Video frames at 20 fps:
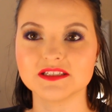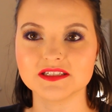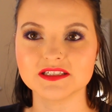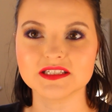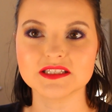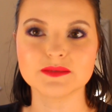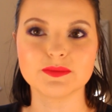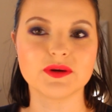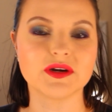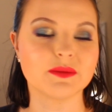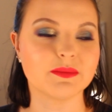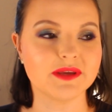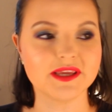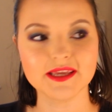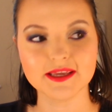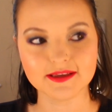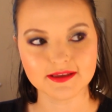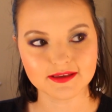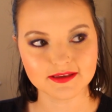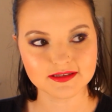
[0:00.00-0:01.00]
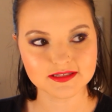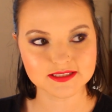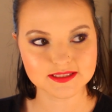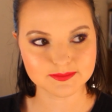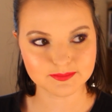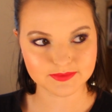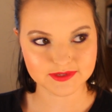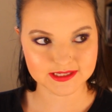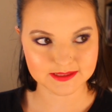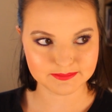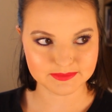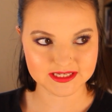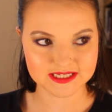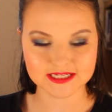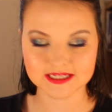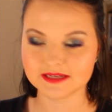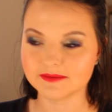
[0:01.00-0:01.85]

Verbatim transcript: It's pretty pink. It's pretty pink.